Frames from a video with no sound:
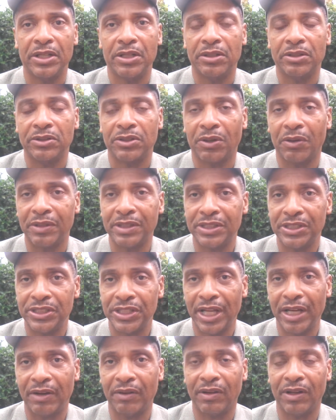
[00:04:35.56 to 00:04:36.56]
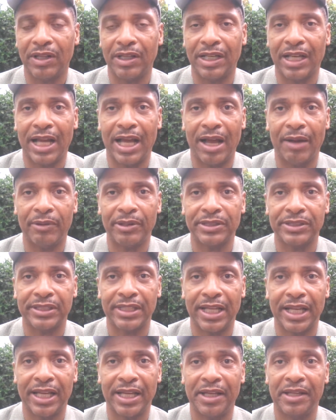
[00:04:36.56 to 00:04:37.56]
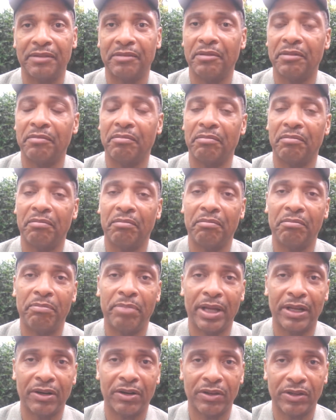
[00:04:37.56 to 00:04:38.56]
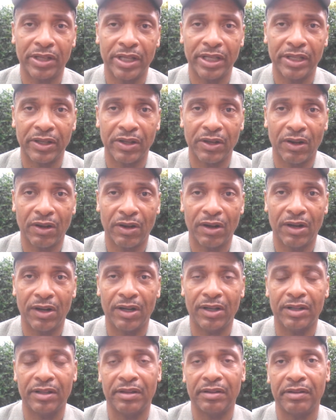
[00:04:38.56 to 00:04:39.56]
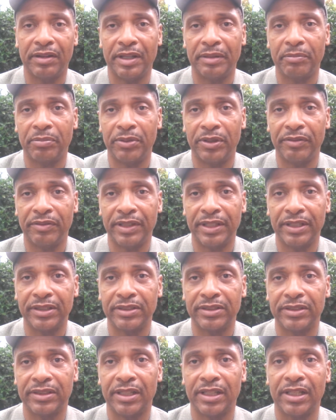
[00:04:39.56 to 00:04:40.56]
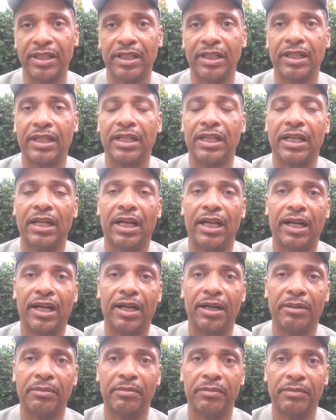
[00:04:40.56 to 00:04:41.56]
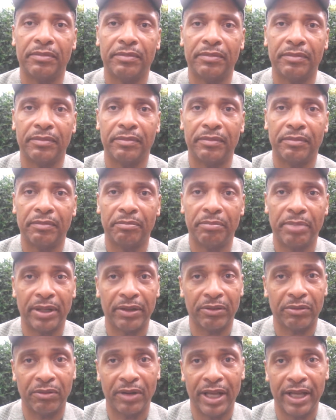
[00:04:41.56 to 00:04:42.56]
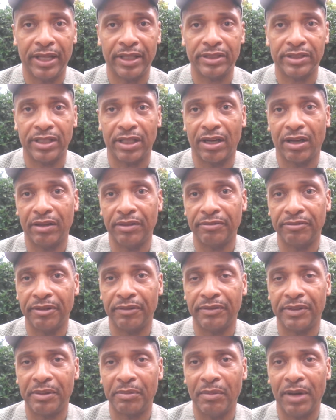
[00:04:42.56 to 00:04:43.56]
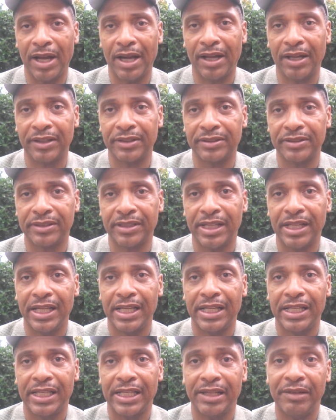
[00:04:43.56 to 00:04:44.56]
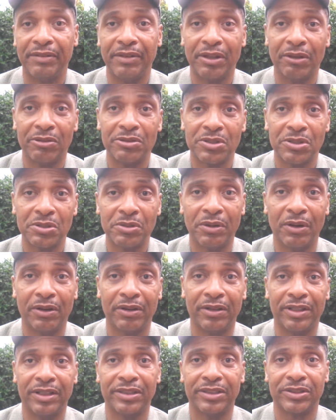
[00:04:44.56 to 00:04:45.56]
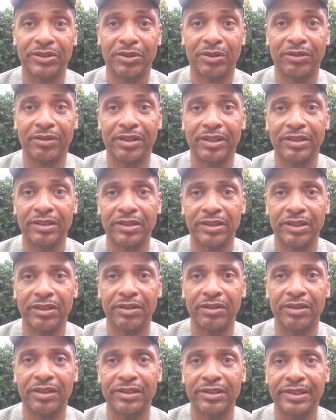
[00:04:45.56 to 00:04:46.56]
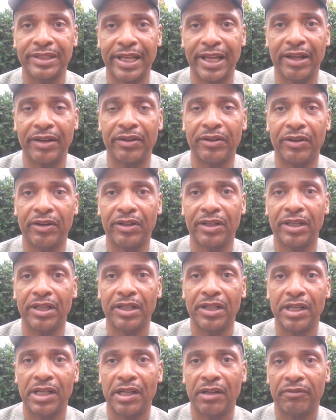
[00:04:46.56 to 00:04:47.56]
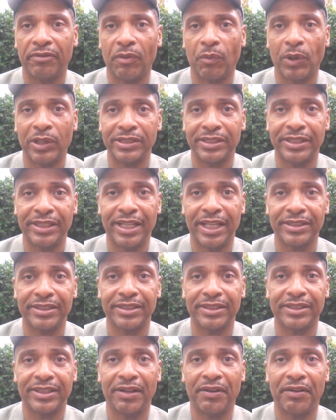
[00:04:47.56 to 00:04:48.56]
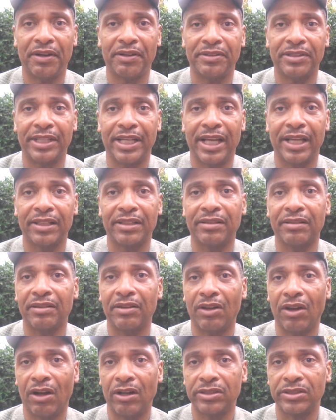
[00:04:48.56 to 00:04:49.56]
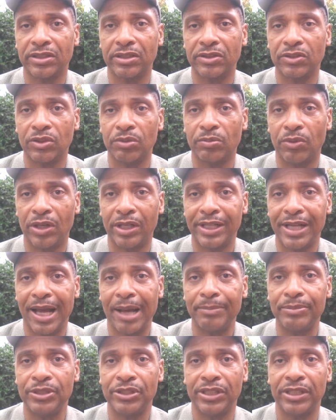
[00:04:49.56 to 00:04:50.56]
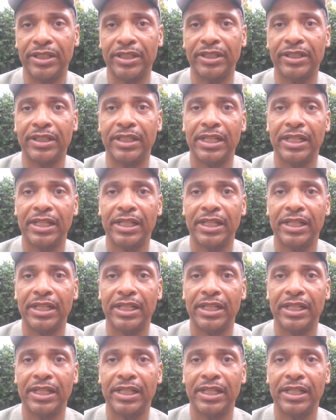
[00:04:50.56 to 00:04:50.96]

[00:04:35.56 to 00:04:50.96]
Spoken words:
So in general, I would say better looking car than previous, better range at 150 miles, even though 200 is sort of considered the standard for what's necessary to get large consumer adoption.